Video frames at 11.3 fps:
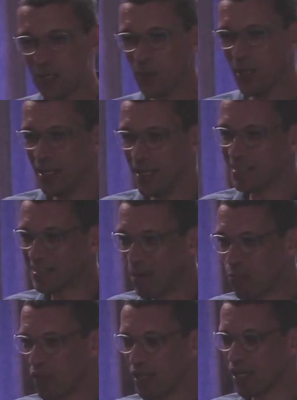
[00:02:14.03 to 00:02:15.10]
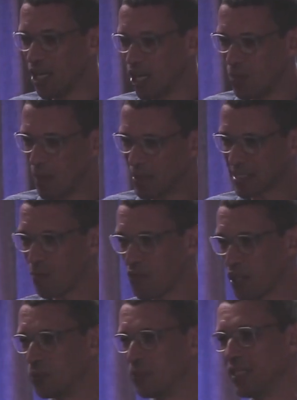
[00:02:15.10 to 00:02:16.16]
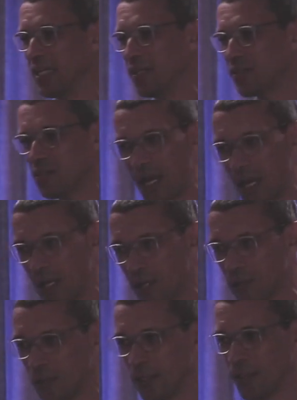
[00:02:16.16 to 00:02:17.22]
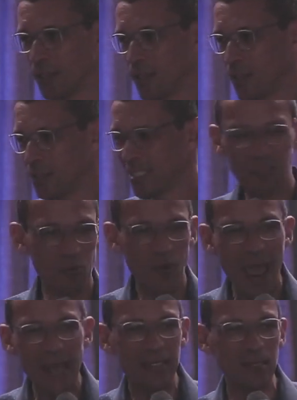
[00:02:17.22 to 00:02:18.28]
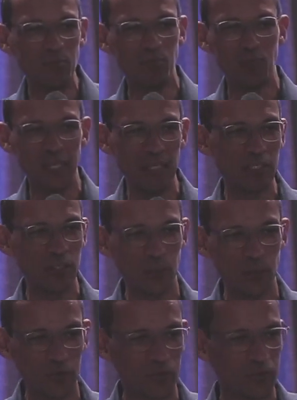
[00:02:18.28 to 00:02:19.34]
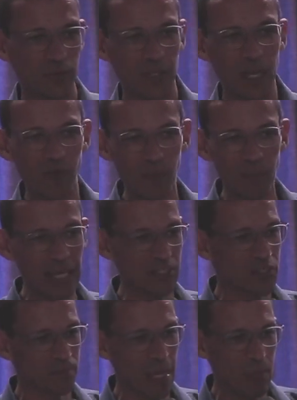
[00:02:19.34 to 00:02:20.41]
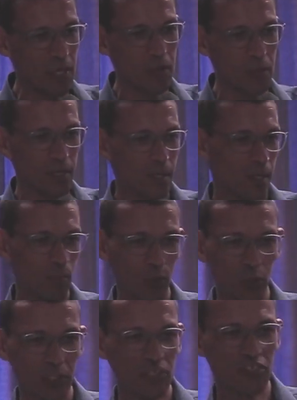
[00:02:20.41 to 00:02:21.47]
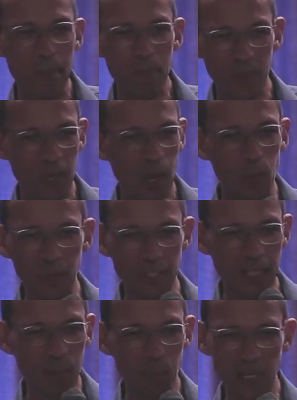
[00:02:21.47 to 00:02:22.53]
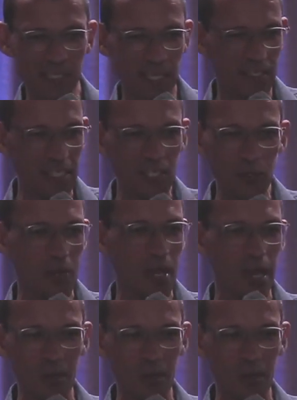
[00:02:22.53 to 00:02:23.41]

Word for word: learn something new? Maybe something you didn't know, just a random piece of information. Maybe you bought a chappie, you opened it up and it said, did you know?